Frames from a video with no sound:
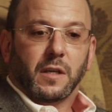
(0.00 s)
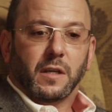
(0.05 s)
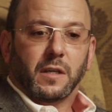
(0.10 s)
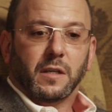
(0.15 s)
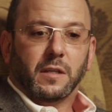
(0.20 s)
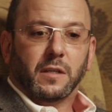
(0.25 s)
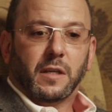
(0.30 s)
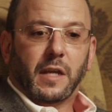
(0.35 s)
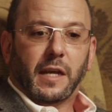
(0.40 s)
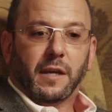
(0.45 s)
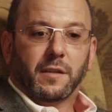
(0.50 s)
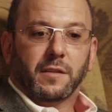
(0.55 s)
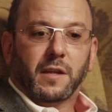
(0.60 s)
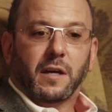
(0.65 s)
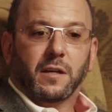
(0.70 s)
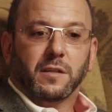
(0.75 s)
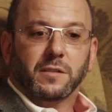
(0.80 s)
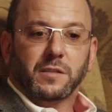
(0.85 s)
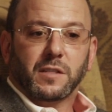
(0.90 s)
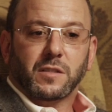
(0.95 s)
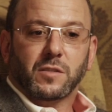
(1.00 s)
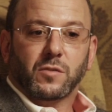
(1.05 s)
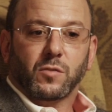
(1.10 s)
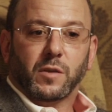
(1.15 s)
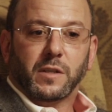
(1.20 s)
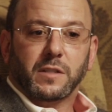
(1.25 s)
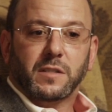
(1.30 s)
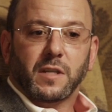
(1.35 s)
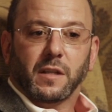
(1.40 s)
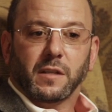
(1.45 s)
an anthology
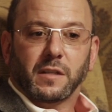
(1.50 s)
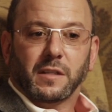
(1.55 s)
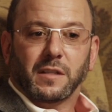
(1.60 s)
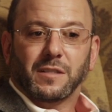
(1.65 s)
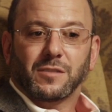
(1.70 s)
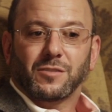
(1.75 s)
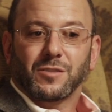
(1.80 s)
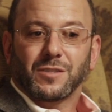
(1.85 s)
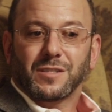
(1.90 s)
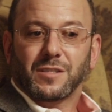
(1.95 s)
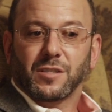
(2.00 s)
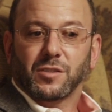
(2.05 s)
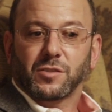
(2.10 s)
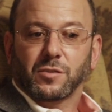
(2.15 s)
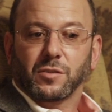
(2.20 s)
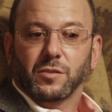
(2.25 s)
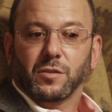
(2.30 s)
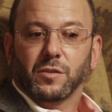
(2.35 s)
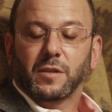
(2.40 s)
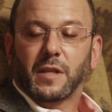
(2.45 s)
storytelling interstitial